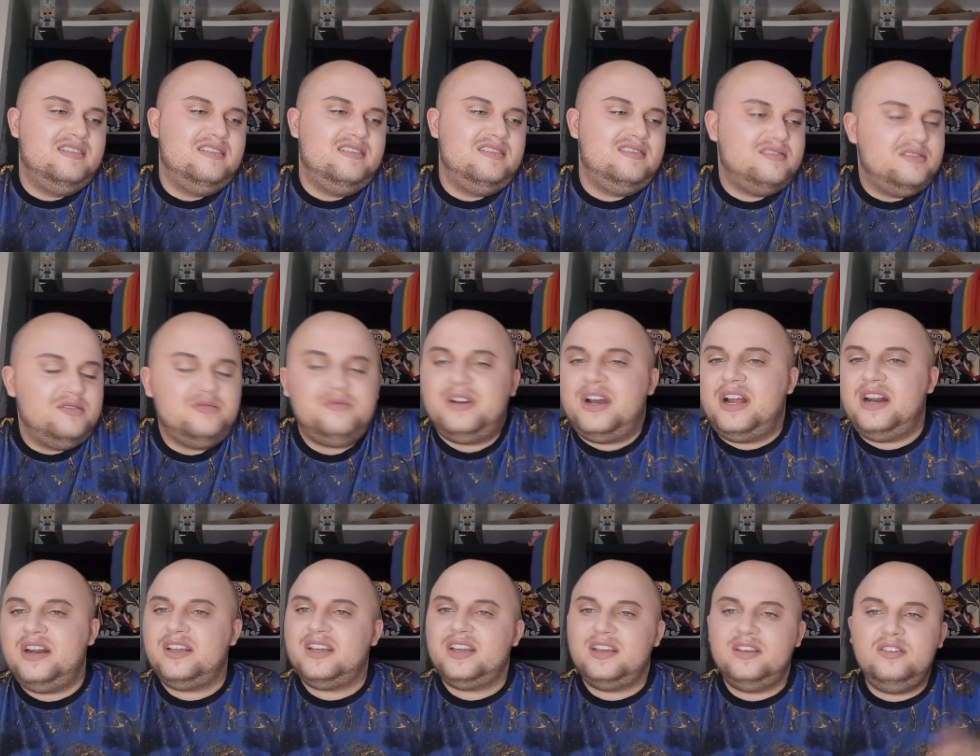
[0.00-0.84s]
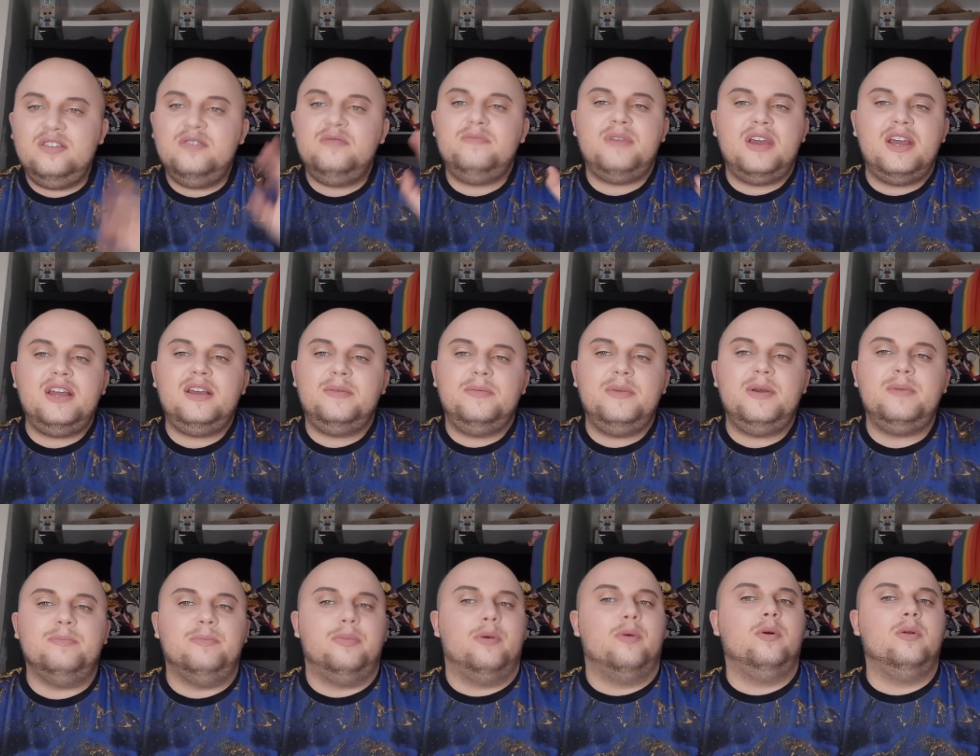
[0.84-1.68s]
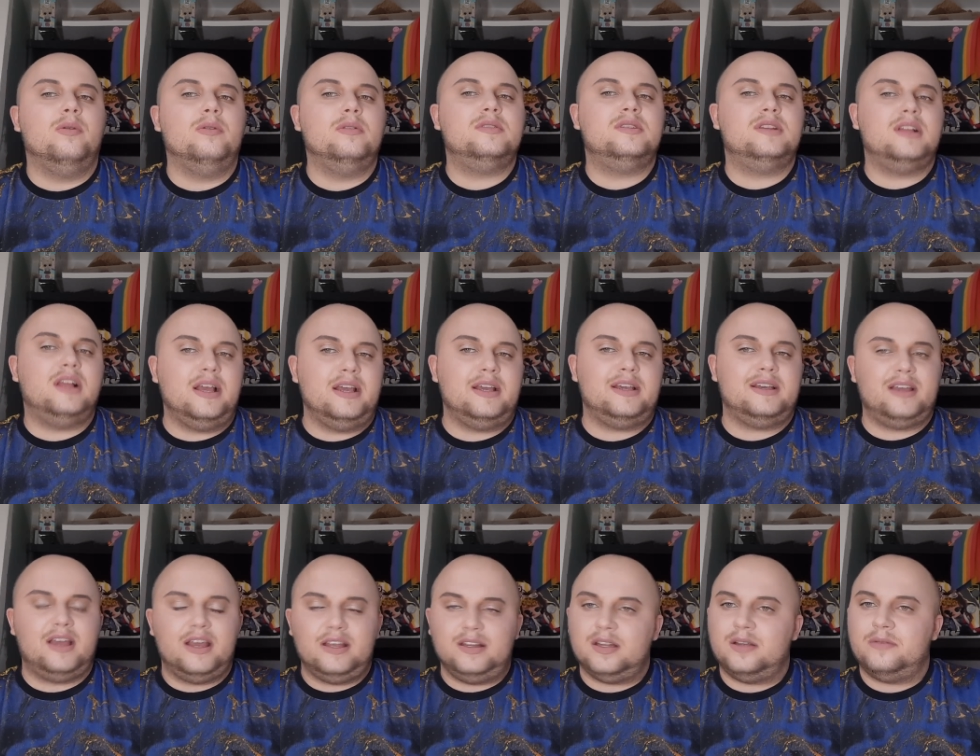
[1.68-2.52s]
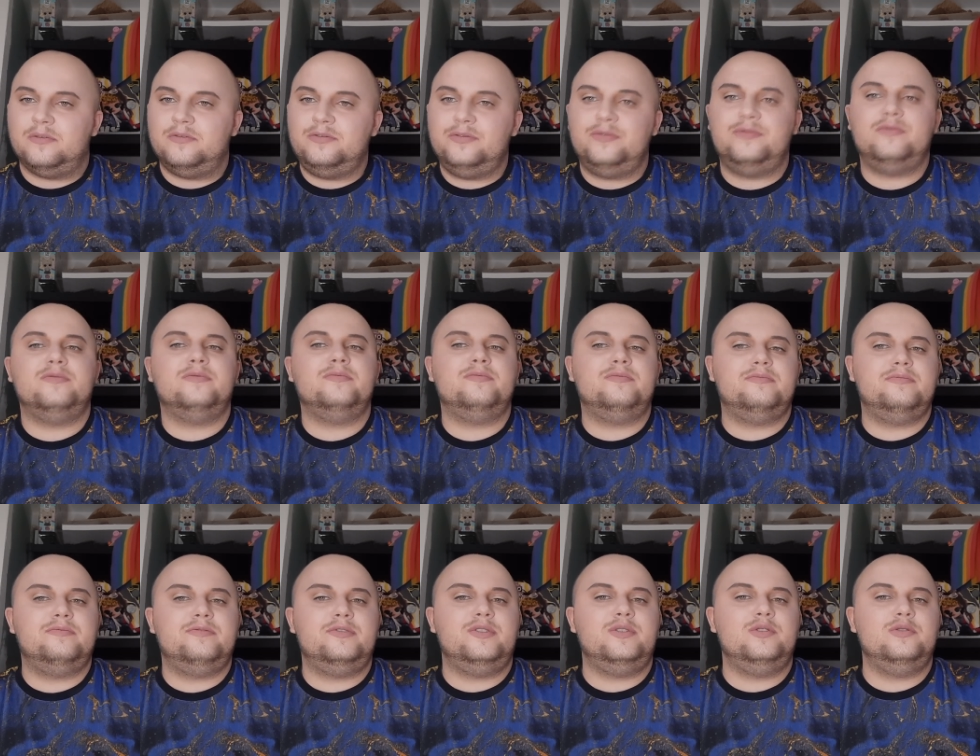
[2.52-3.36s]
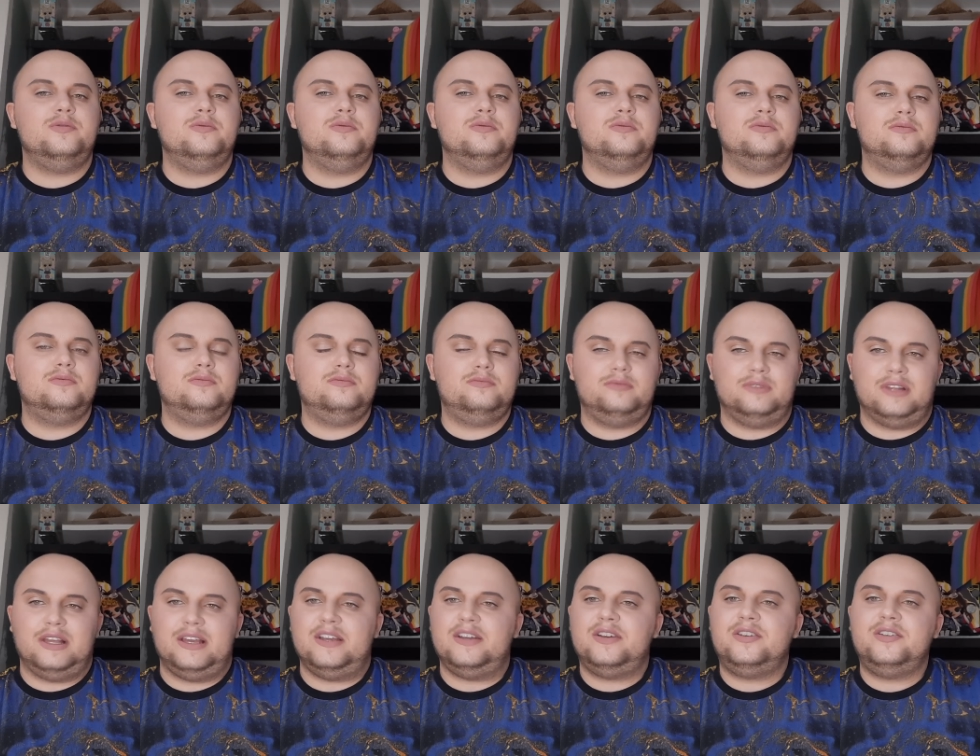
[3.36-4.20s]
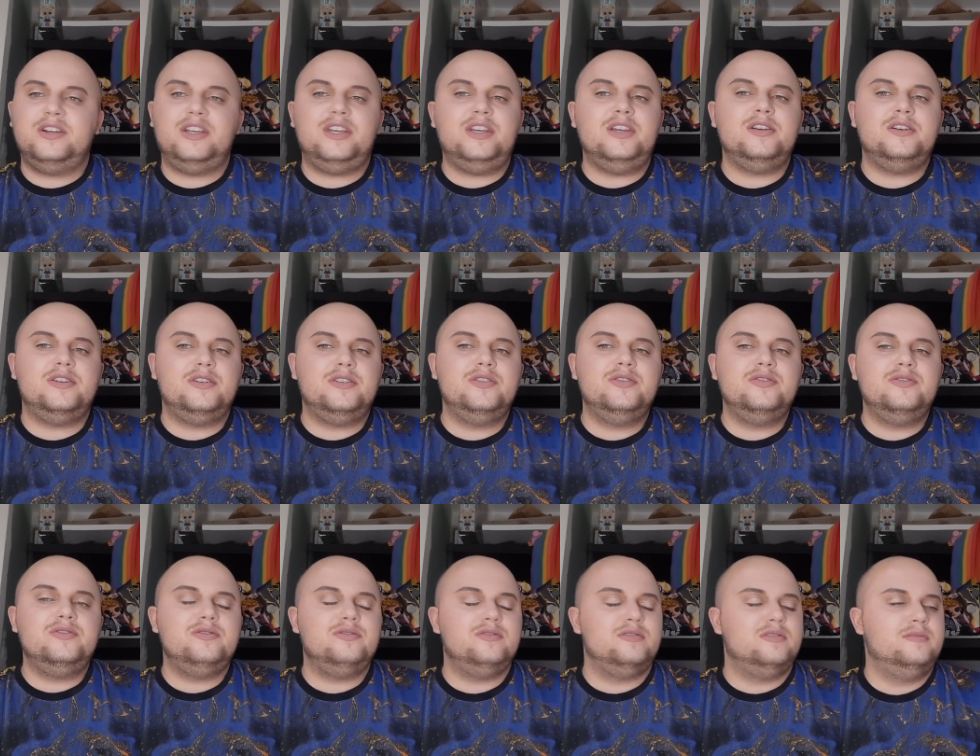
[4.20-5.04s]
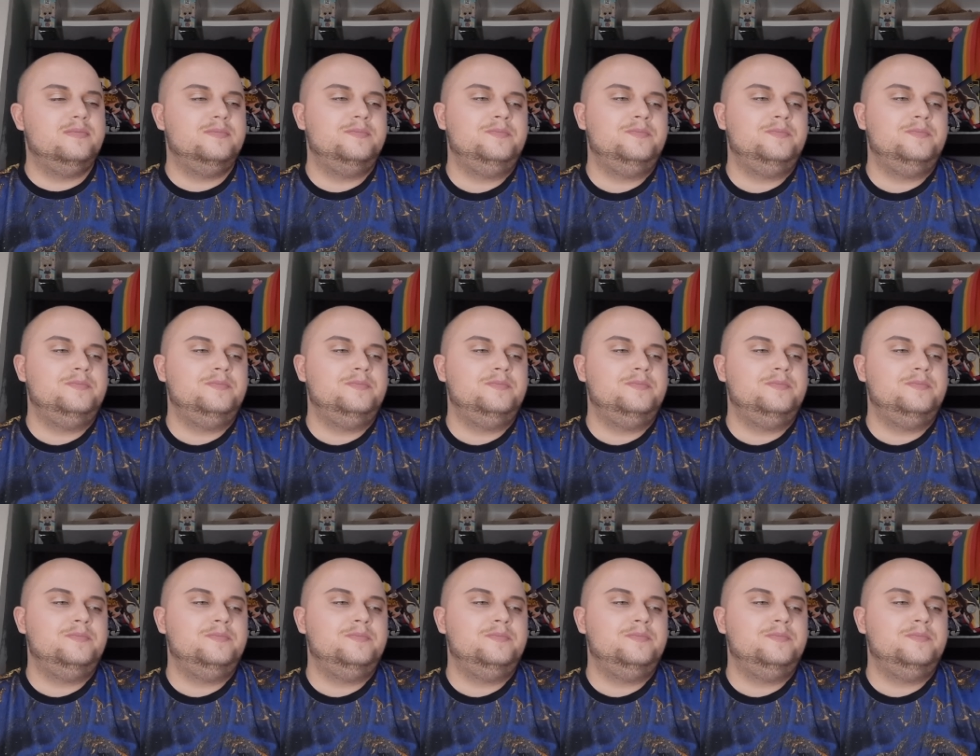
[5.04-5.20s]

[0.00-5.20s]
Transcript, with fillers: you know what, can you make me bold, like, in a f few later years?